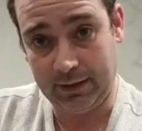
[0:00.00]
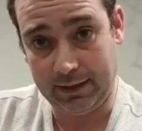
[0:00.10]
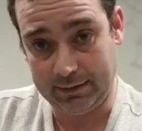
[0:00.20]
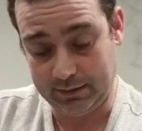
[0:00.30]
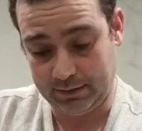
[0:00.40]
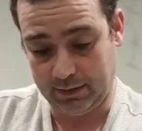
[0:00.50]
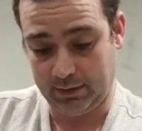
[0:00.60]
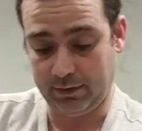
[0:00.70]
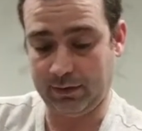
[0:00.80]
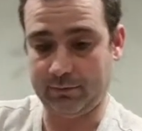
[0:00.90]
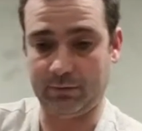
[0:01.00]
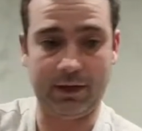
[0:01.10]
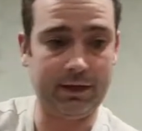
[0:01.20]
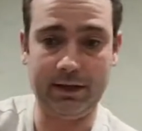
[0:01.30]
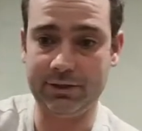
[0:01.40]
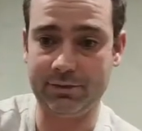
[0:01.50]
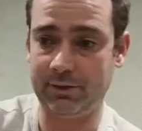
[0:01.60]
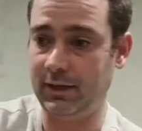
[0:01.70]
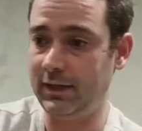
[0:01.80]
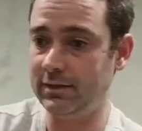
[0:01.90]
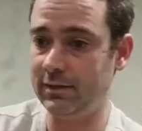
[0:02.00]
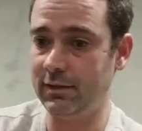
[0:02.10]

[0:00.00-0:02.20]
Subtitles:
it had actual glass in there.